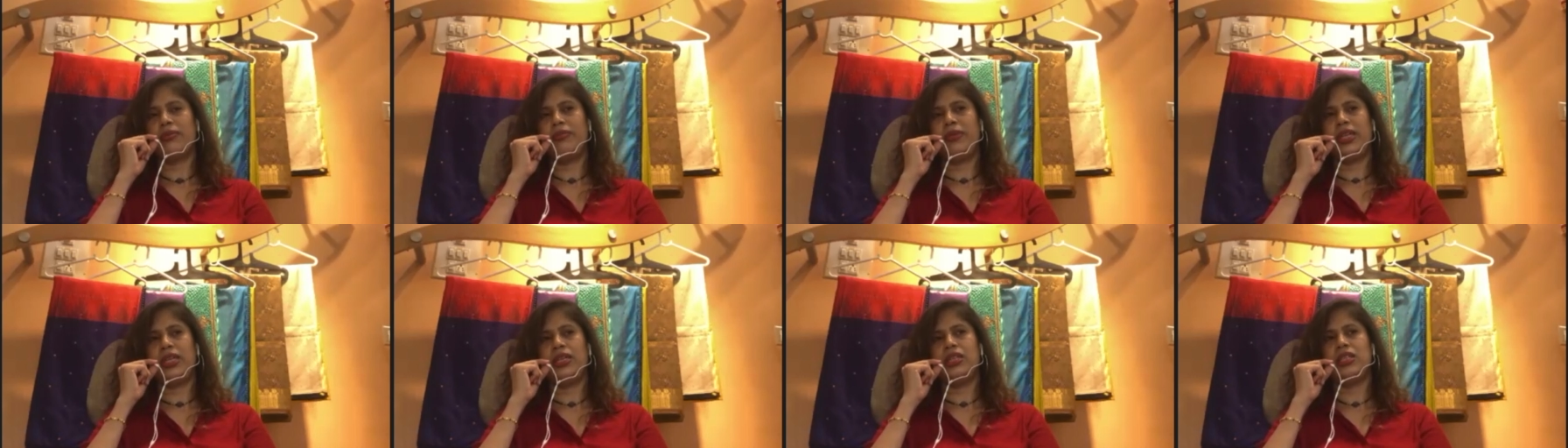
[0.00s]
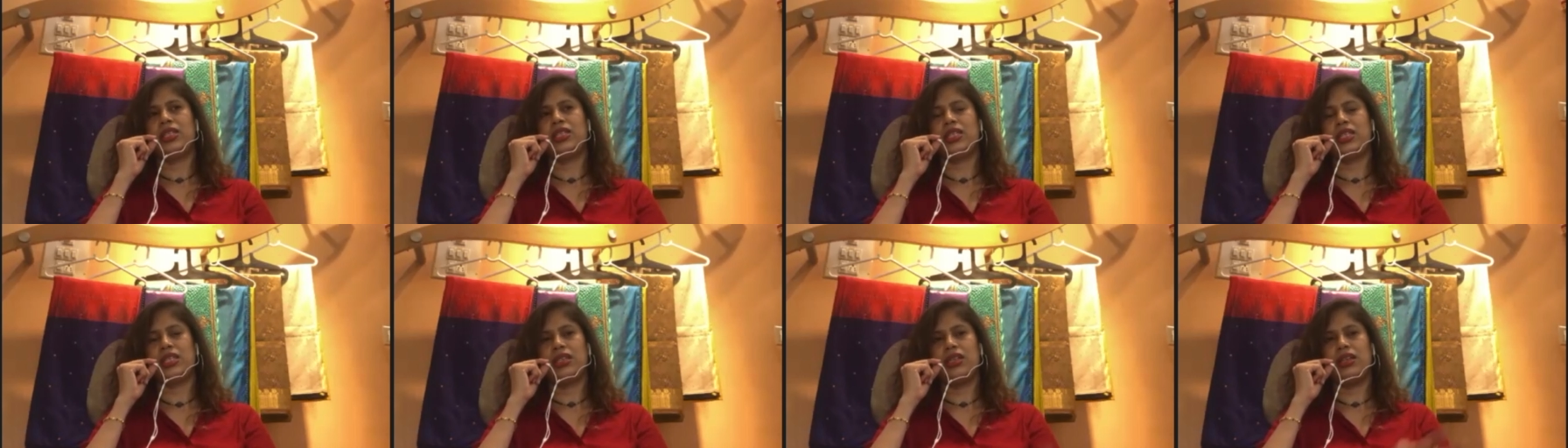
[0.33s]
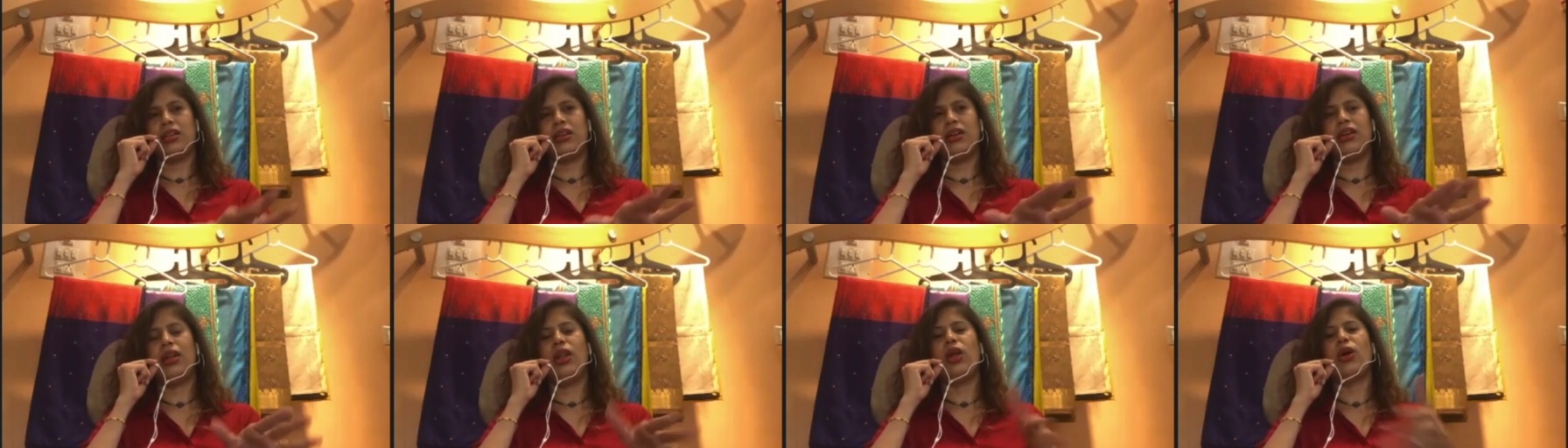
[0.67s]
because
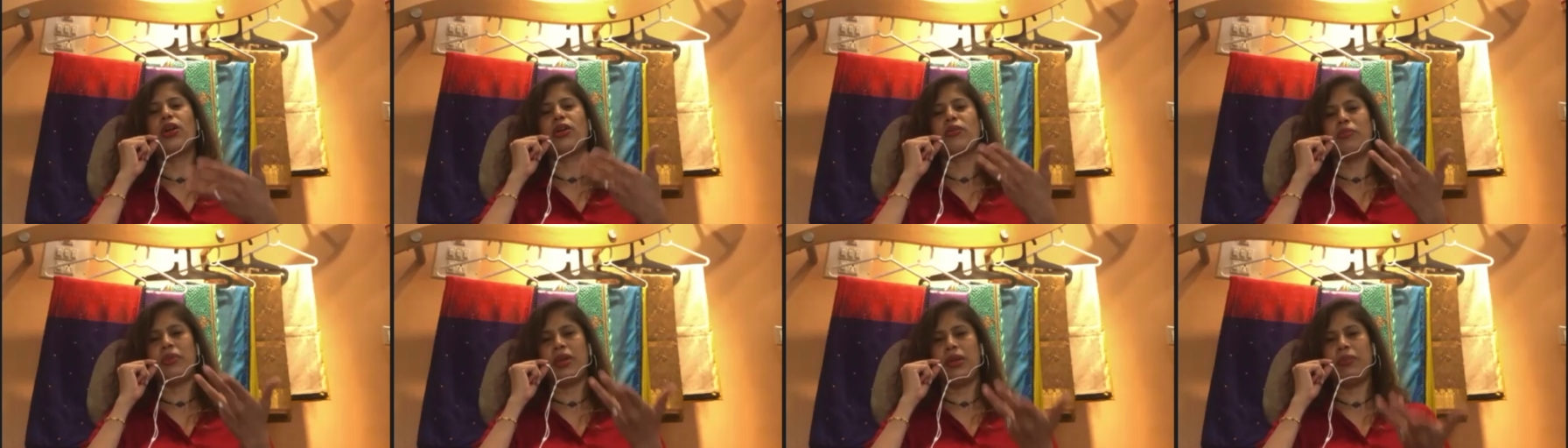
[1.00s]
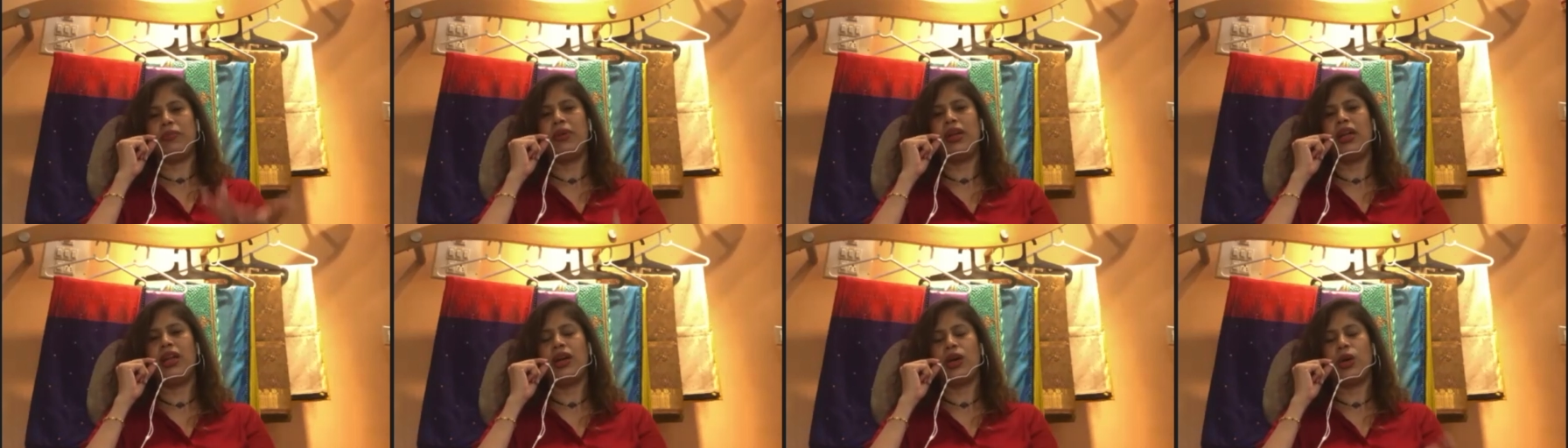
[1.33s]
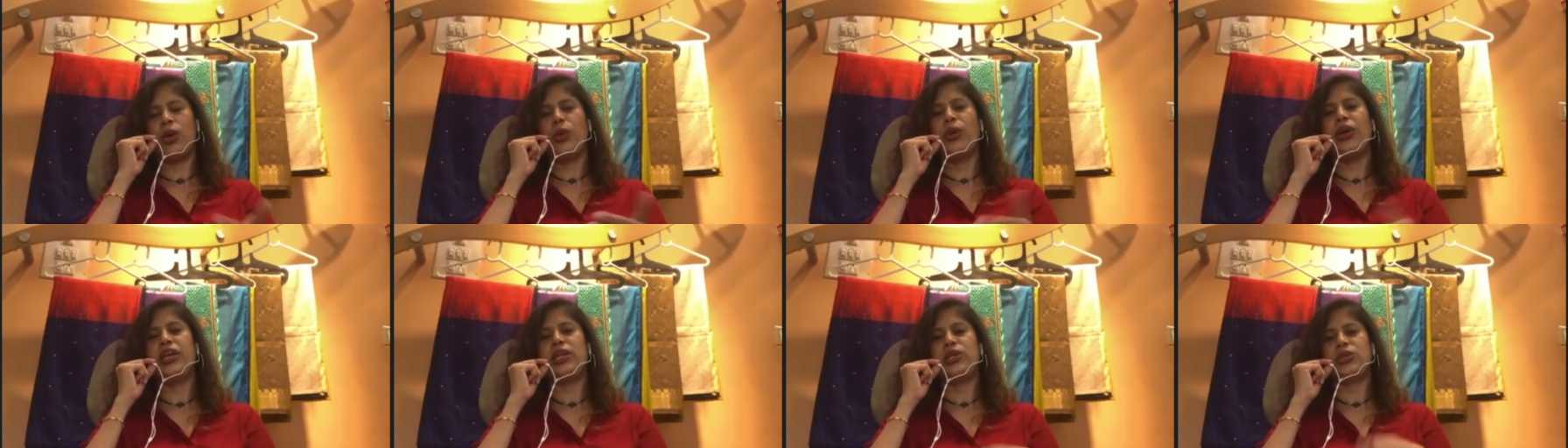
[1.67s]
a lot of people are
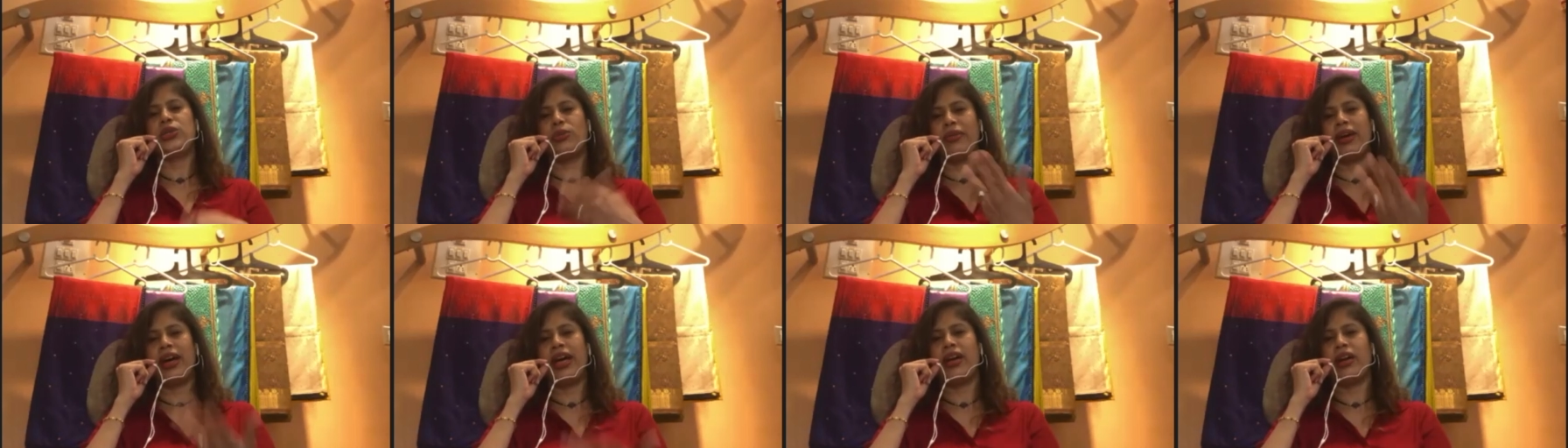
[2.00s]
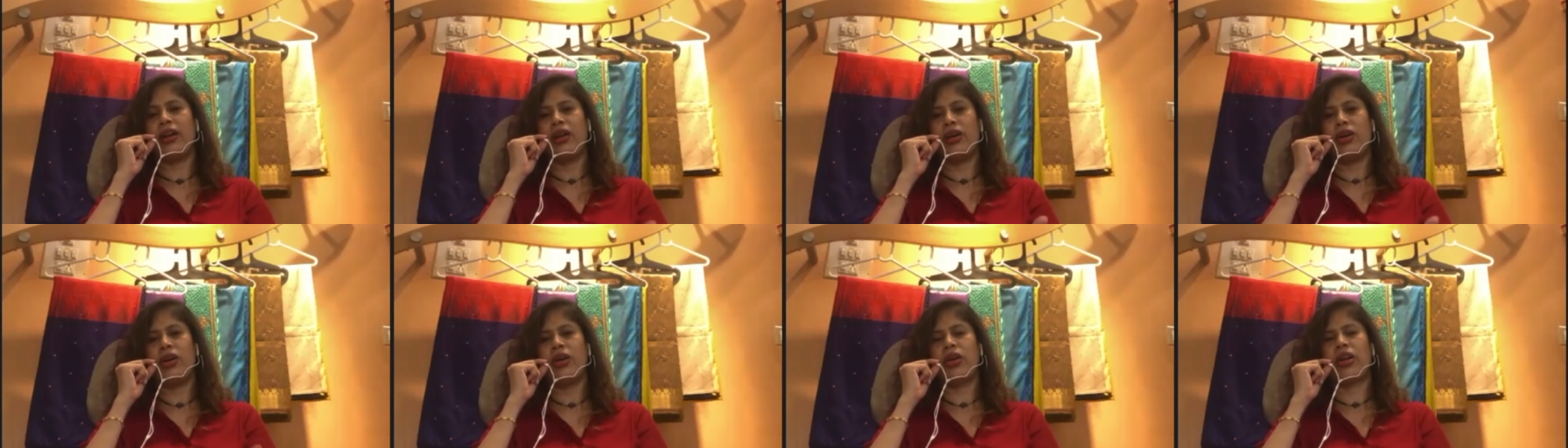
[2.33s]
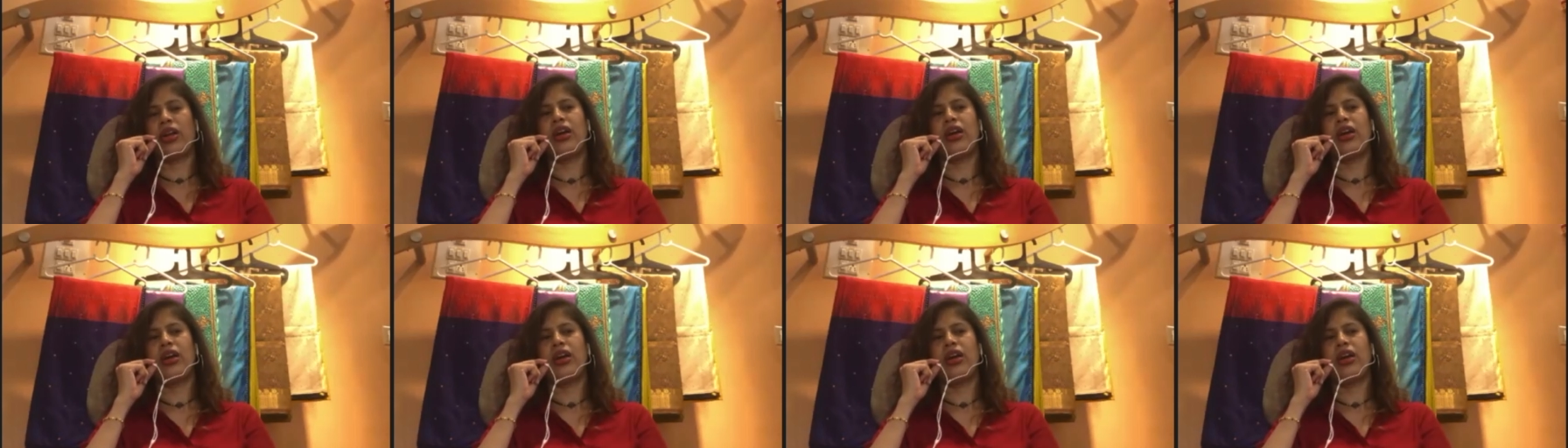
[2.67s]
going to Bangalore,